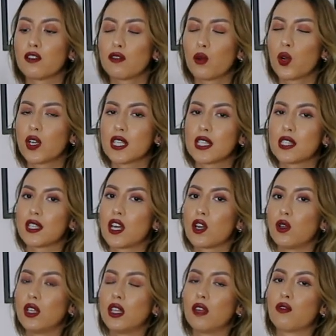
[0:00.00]
And of course, it's not
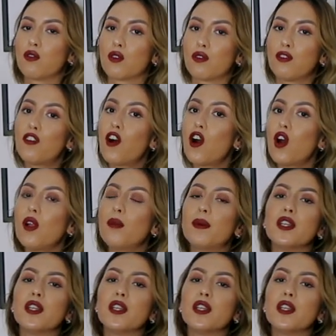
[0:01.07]
only for fall,